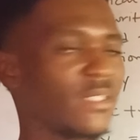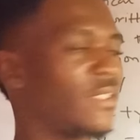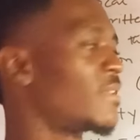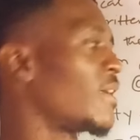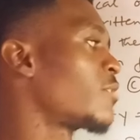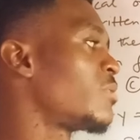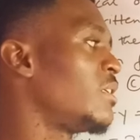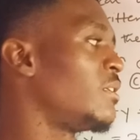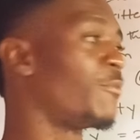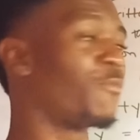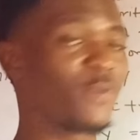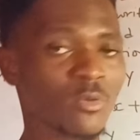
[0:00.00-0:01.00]
It is actually
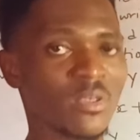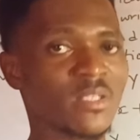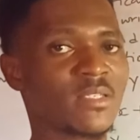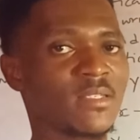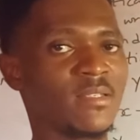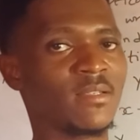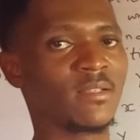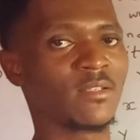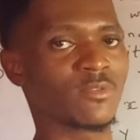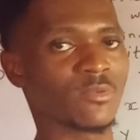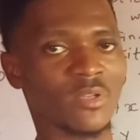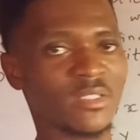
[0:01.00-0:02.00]
the frequency.
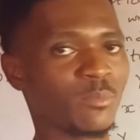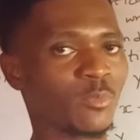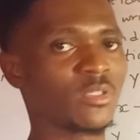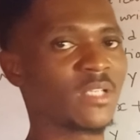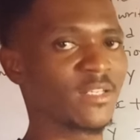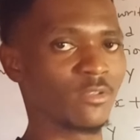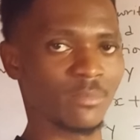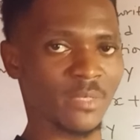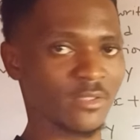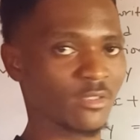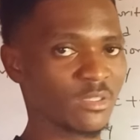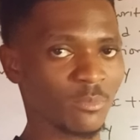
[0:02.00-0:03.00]
So not the modal
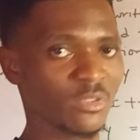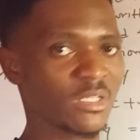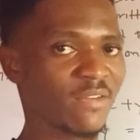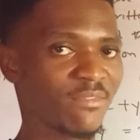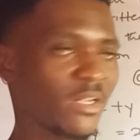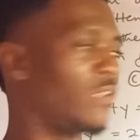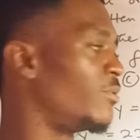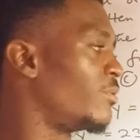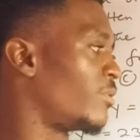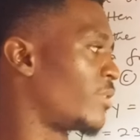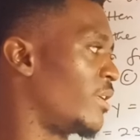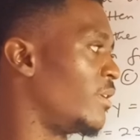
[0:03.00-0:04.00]
number, not the modal value.
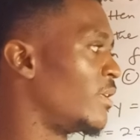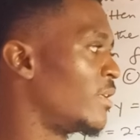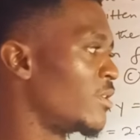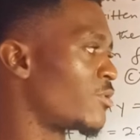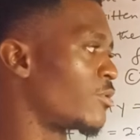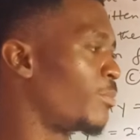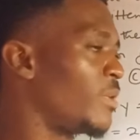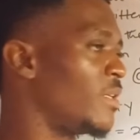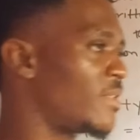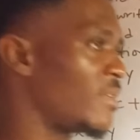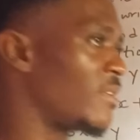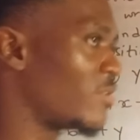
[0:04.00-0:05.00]
Okay. So
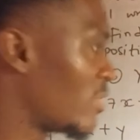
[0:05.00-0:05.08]
please,